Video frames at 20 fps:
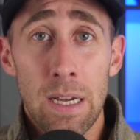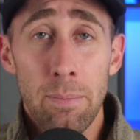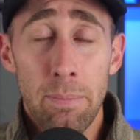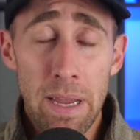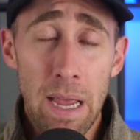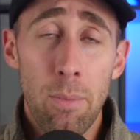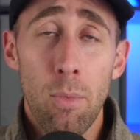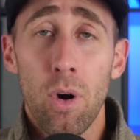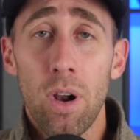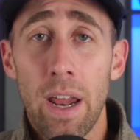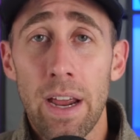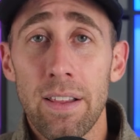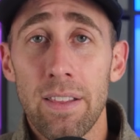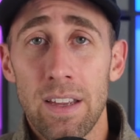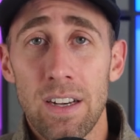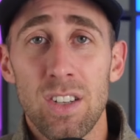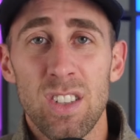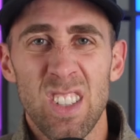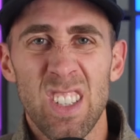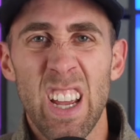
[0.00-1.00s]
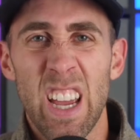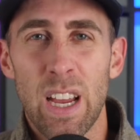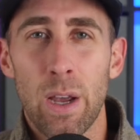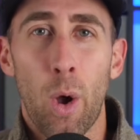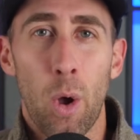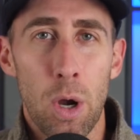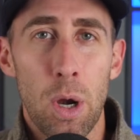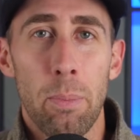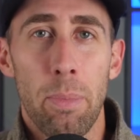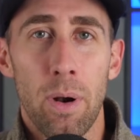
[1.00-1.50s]
But yeah, more likely just take
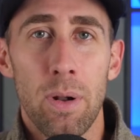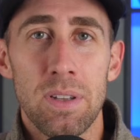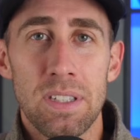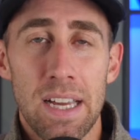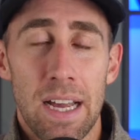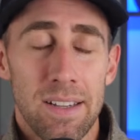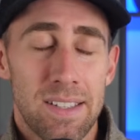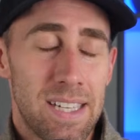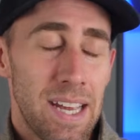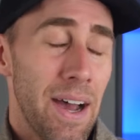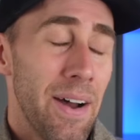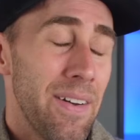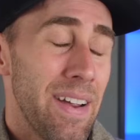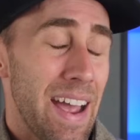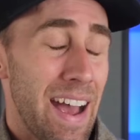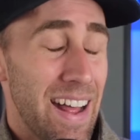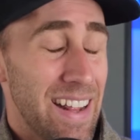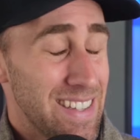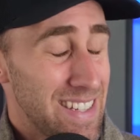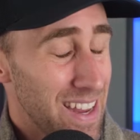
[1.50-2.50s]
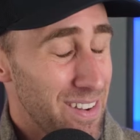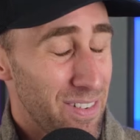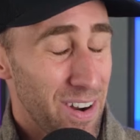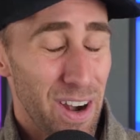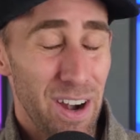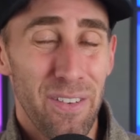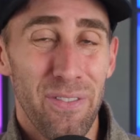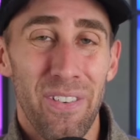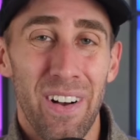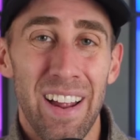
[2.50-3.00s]
all your opponents out. So yeah, it's a
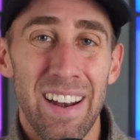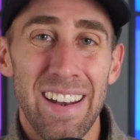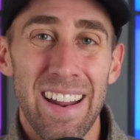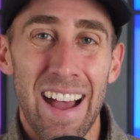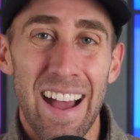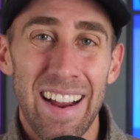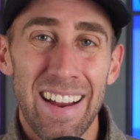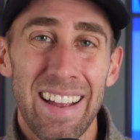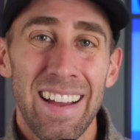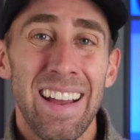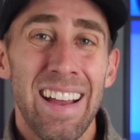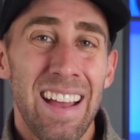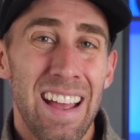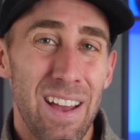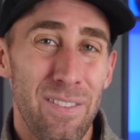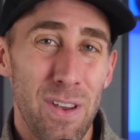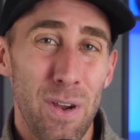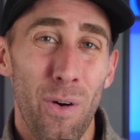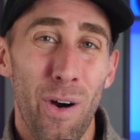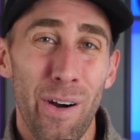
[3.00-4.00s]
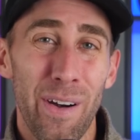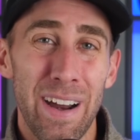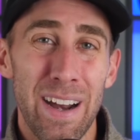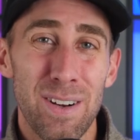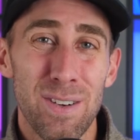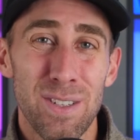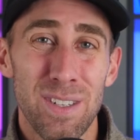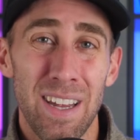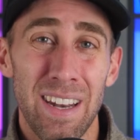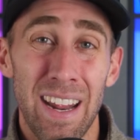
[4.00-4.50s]
very fun deck. If you are
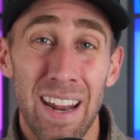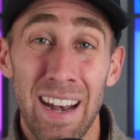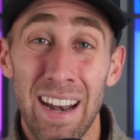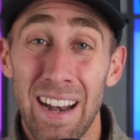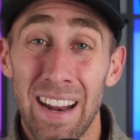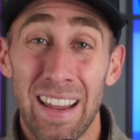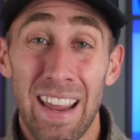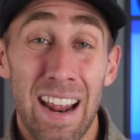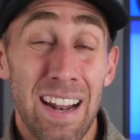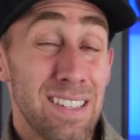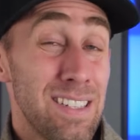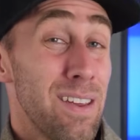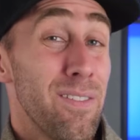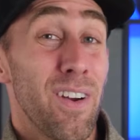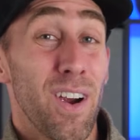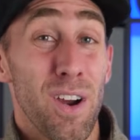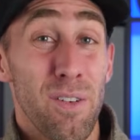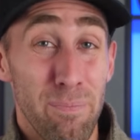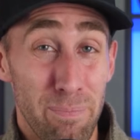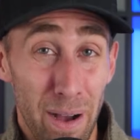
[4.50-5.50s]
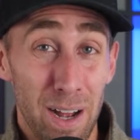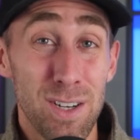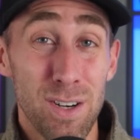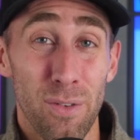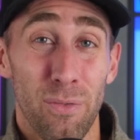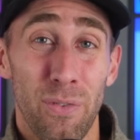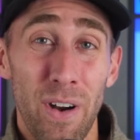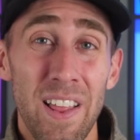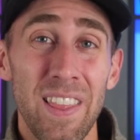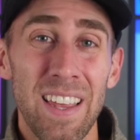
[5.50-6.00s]
interested in it, again, it's a very
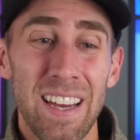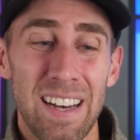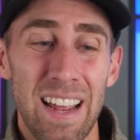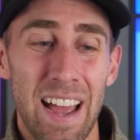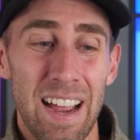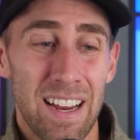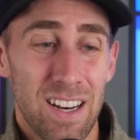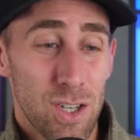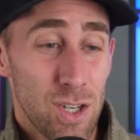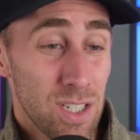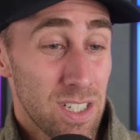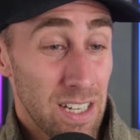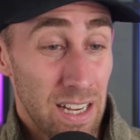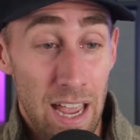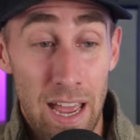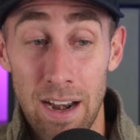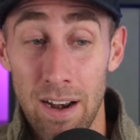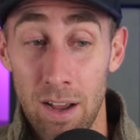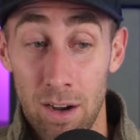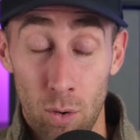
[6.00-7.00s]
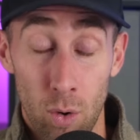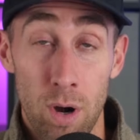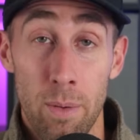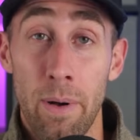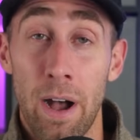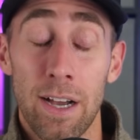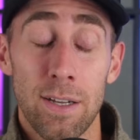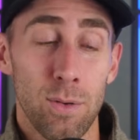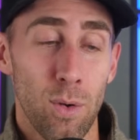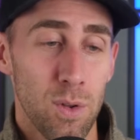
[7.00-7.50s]
budget-friendly deck. Just again, according
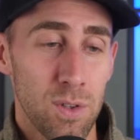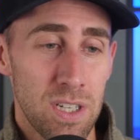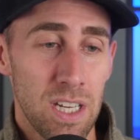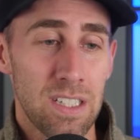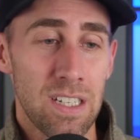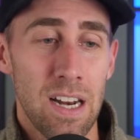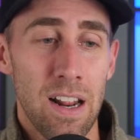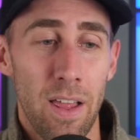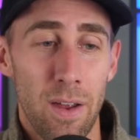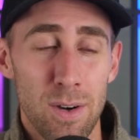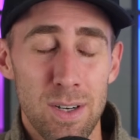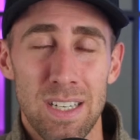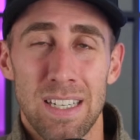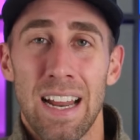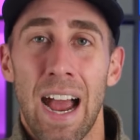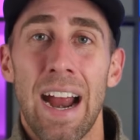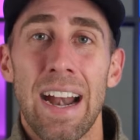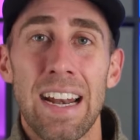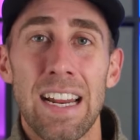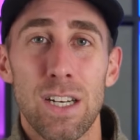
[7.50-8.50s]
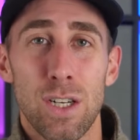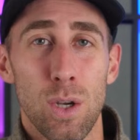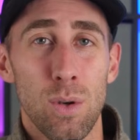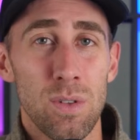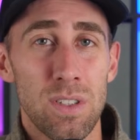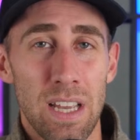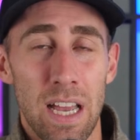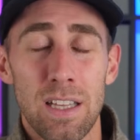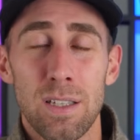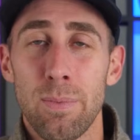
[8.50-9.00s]
to Moxfield, sixteen ninety-two.
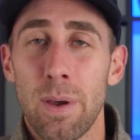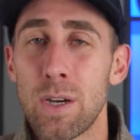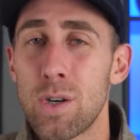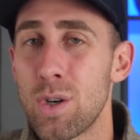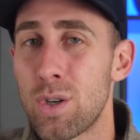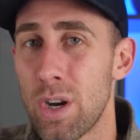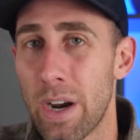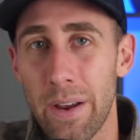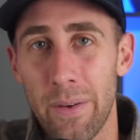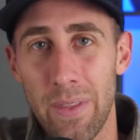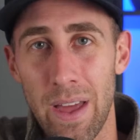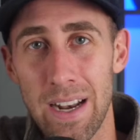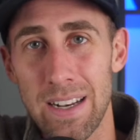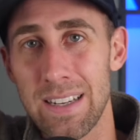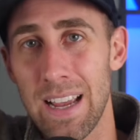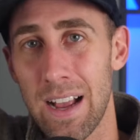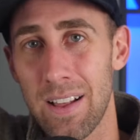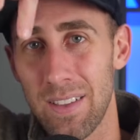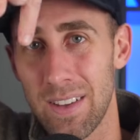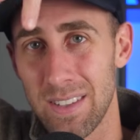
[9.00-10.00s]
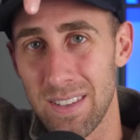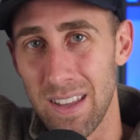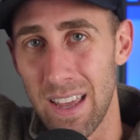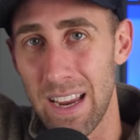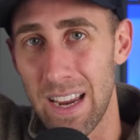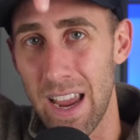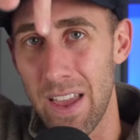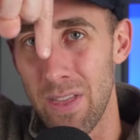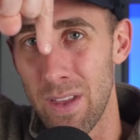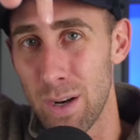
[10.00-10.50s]
Make sure you check out that deck list
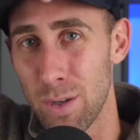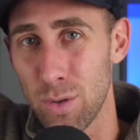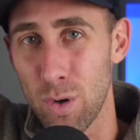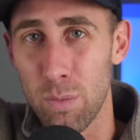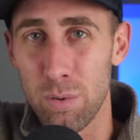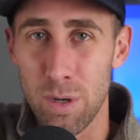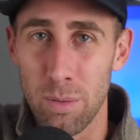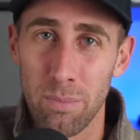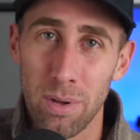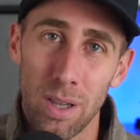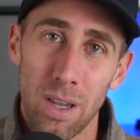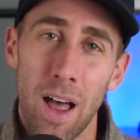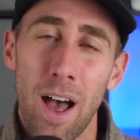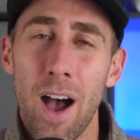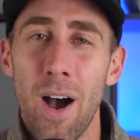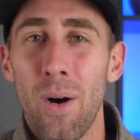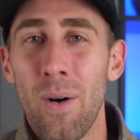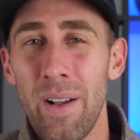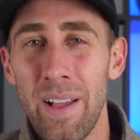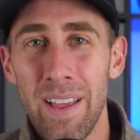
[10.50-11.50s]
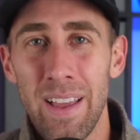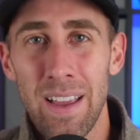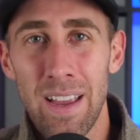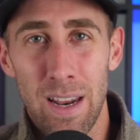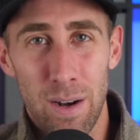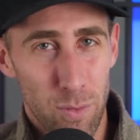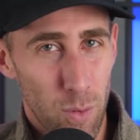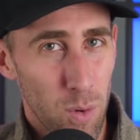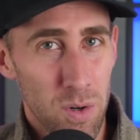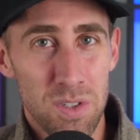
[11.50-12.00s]
link in the description below.
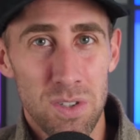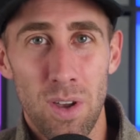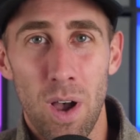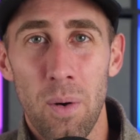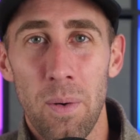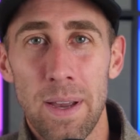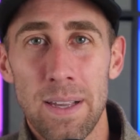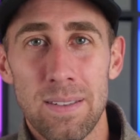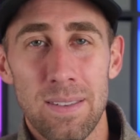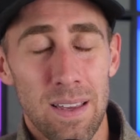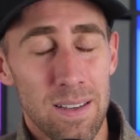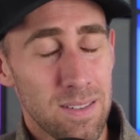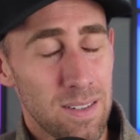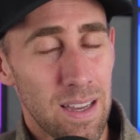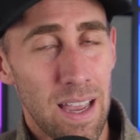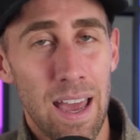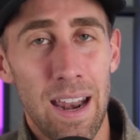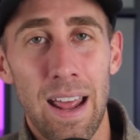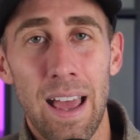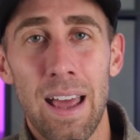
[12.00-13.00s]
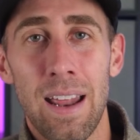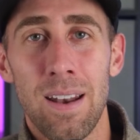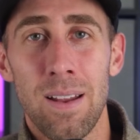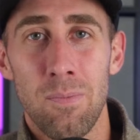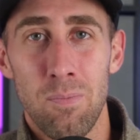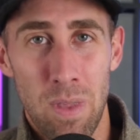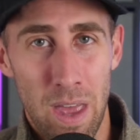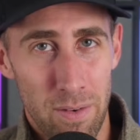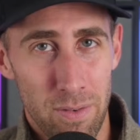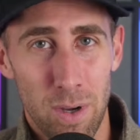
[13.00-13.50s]
And of course, as always, thanks again and
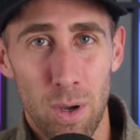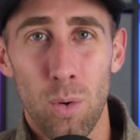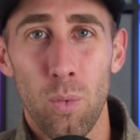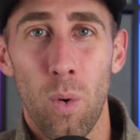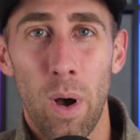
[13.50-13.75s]
have a good